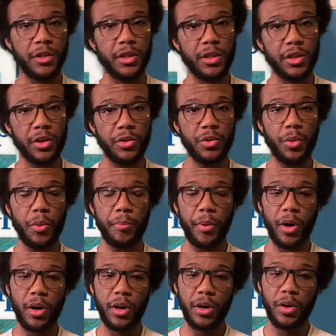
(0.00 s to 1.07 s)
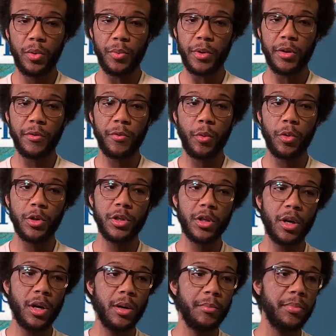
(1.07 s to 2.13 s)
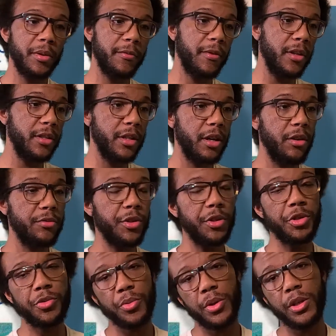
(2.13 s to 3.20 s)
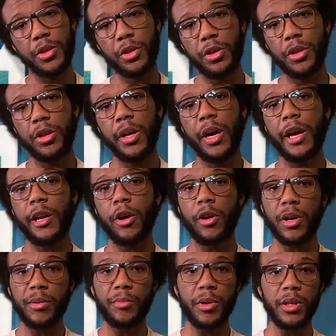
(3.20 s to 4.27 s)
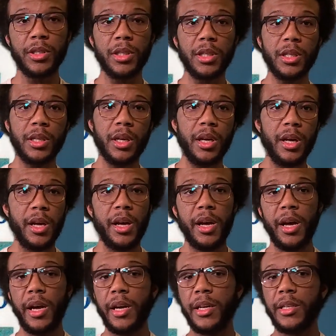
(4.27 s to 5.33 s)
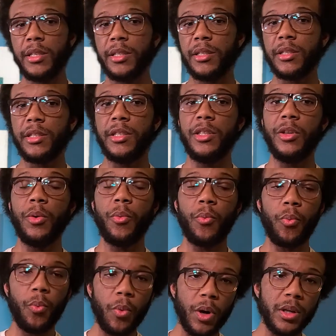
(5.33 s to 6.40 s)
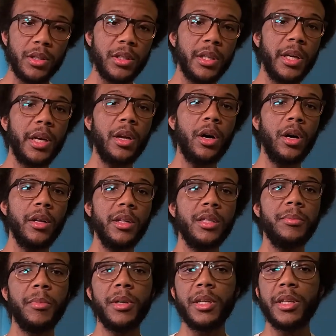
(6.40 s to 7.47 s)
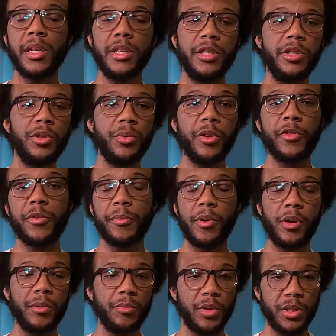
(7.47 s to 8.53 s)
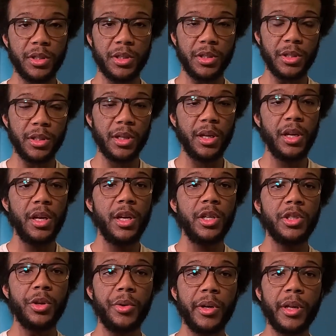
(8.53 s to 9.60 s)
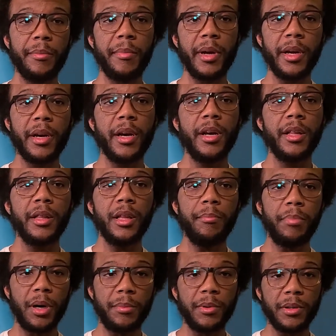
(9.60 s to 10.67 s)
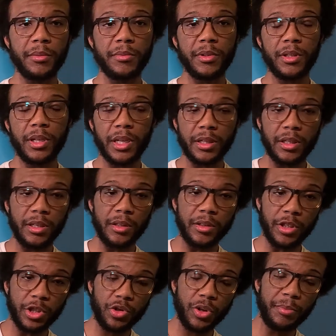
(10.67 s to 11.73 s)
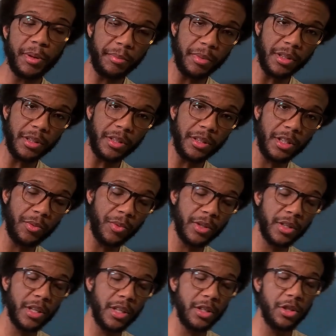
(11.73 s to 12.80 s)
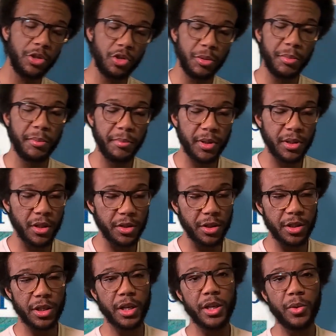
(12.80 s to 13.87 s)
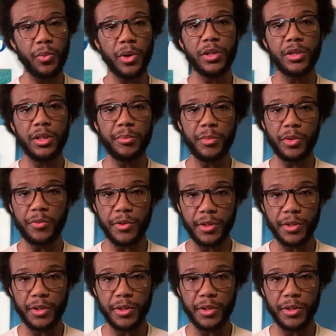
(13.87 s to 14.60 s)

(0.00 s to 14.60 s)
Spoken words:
go to a bar where Forrest Gump finds out that he's really good at arm wrestling. And he wants to get all this money that he's doing from arm wrestling so he can make the shrimping business. He wants to get into the shrimping business just like he was in the movie.